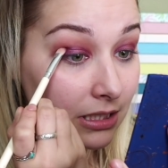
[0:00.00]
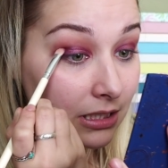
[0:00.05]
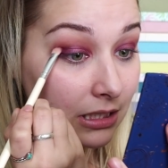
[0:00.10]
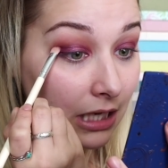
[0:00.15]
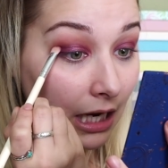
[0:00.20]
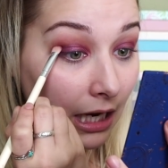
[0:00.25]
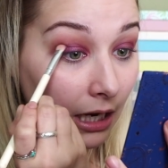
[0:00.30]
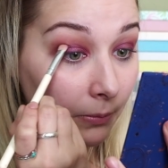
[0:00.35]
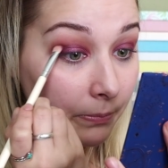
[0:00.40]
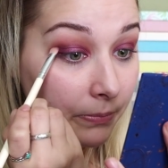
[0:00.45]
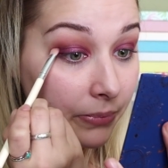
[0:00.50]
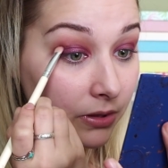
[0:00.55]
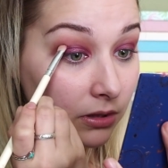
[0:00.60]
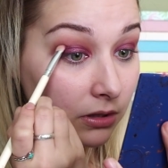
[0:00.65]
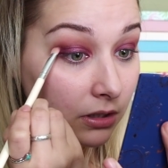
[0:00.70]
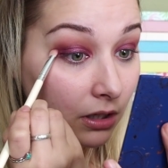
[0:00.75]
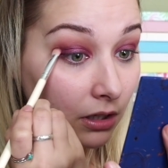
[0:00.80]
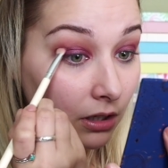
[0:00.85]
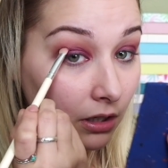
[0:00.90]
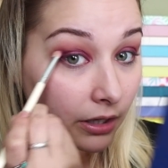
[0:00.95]

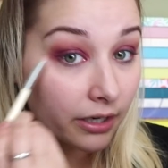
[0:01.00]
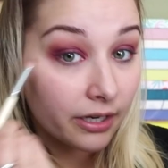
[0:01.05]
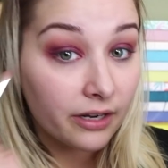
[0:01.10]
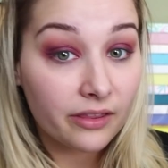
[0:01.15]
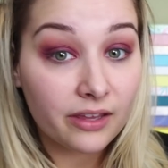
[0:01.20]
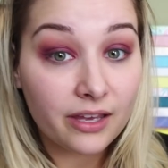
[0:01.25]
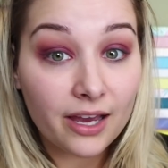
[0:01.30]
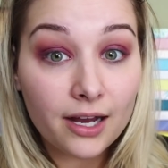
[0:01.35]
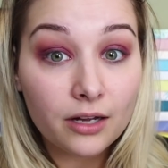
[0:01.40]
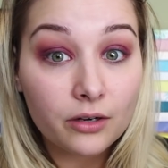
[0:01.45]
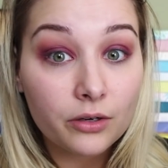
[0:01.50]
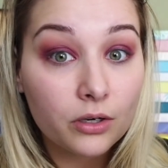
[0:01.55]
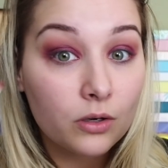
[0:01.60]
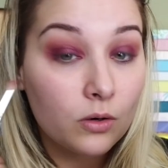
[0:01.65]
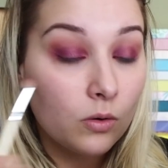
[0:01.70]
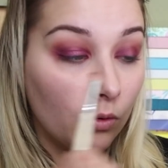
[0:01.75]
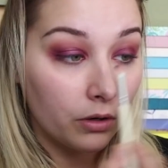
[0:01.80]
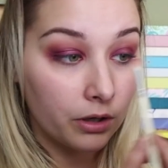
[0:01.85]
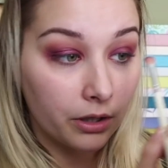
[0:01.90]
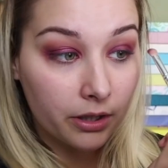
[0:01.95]
depth on the outer
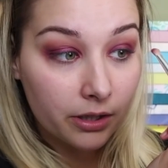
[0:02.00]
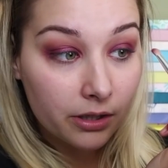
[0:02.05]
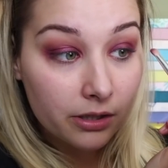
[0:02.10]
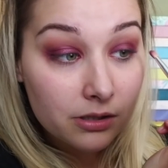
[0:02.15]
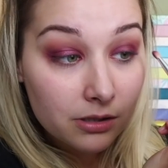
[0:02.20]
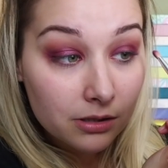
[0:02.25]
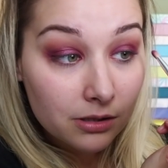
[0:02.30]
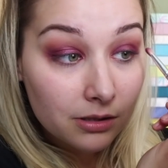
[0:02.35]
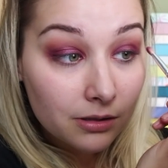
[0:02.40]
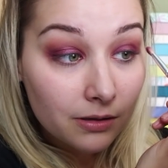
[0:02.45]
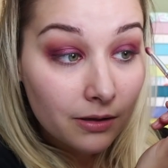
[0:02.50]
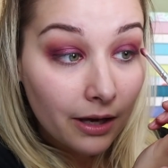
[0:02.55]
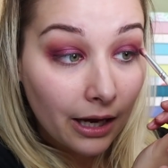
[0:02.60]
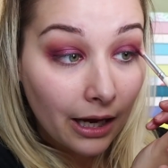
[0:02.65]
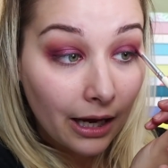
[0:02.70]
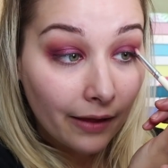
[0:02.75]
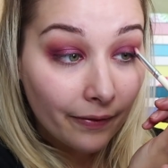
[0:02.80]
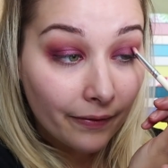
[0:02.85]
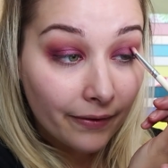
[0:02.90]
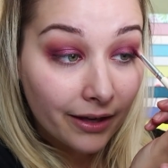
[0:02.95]
corners
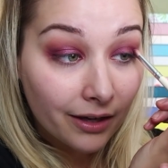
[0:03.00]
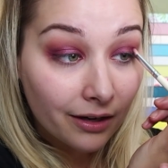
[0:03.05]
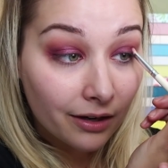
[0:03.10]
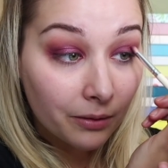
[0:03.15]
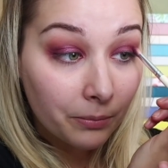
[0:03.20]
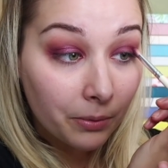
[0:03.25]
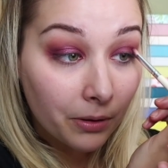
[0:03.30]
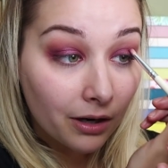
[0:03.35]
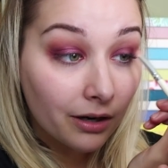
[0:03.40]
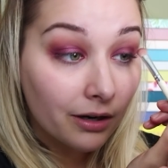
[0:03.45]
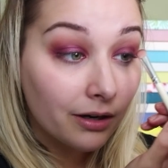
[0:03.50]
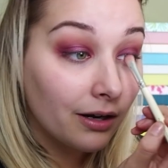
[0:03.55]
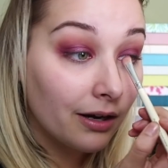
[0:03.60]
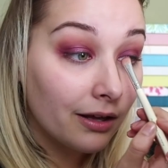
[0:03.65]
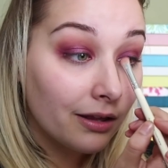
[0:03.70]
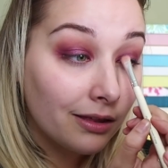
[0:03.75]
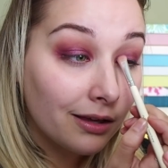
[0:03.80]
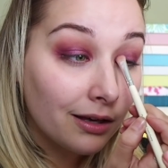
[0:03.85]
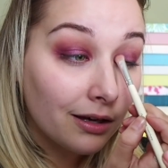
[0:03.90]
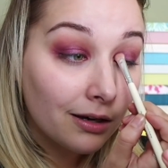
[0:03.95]
and the inner part,
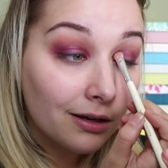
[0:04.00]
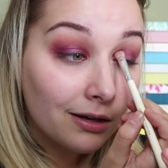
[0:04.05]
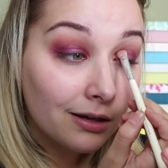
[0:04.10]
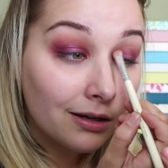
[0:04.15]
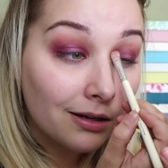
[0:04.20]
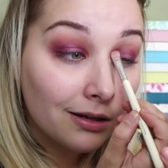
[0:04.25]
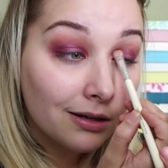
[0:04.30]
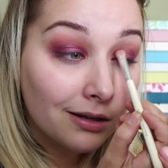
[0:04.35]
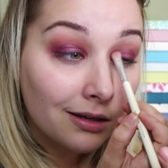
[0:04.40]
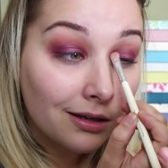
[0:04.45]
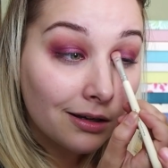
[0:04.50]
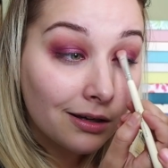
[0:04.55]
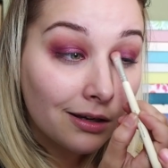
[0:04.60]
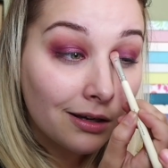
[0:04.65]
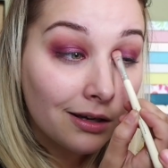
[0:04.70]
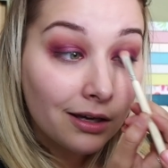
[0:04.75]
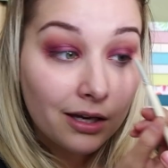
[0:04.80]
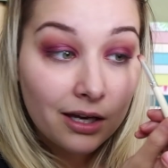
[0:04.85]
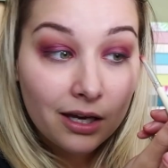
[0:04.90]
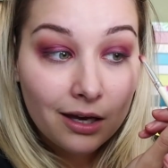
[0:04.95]
I think,
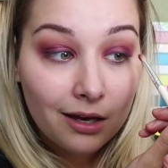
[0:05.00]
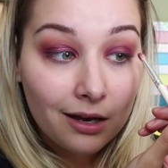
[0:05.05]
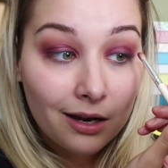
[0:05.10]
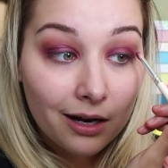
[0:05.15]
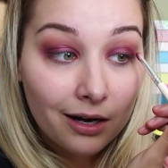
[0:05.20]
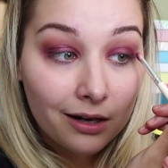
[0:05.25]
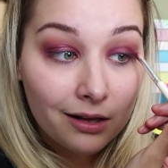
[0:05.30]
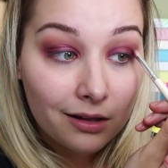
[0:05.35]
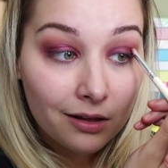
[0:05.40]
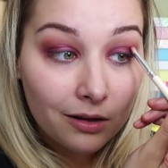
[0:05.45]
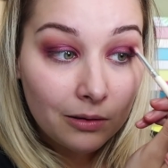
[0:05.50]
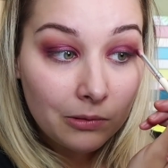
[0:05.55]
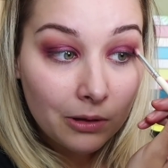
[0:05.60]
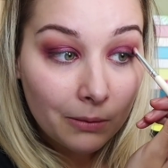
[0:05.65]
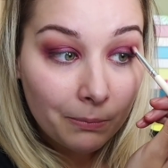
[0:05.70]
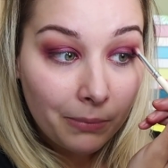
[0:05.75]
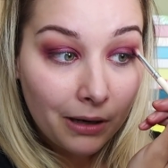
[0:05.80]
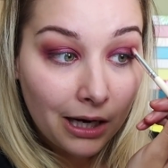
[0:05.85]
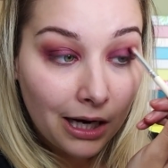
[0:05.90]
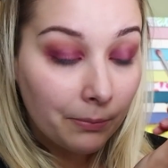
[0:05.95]
and adding a little
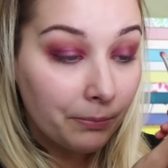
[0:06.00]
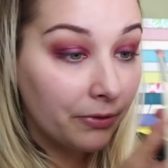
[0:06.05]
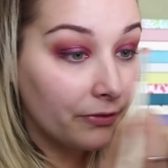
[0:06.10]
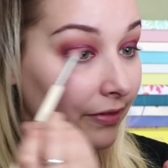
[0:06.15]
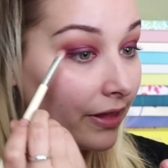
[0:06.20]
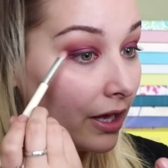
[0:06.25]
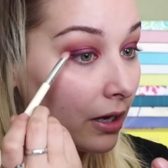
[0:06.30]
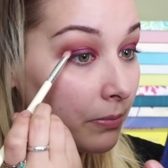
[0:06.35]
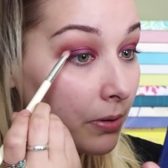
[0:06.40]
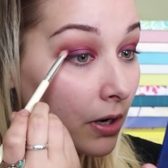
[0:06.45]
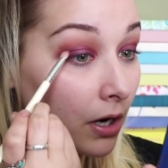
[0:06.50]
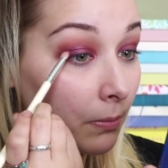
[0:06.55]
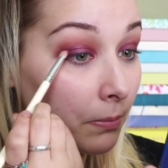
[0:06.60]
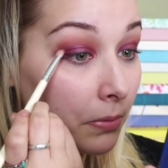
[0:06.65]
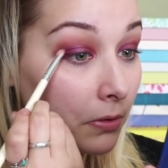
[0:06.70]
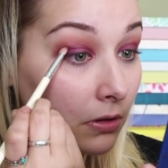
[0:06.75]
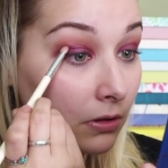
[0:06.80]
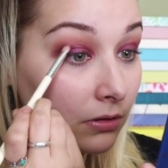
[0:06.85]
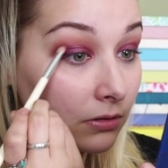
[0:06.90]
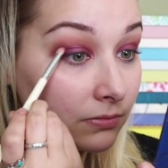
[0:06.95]
more pop of that
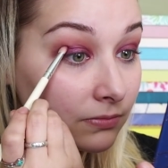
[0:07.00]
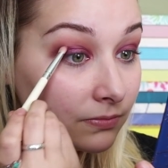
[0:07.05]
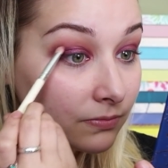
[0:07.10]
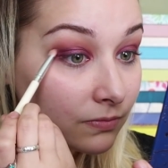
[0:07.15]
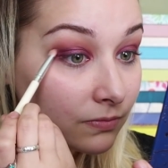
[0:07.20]
purple.